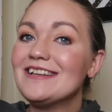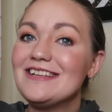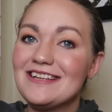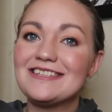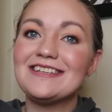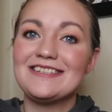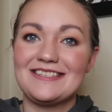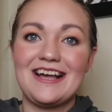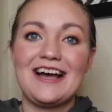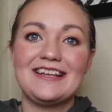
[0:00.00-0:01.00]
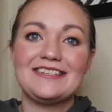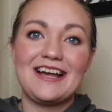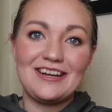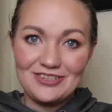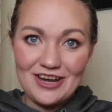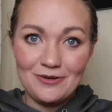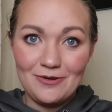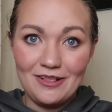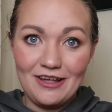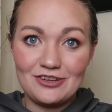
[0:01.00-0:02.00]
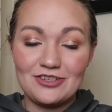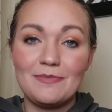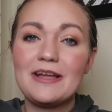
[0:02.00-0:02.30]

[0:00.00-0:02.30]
decent size eyeshadow collection.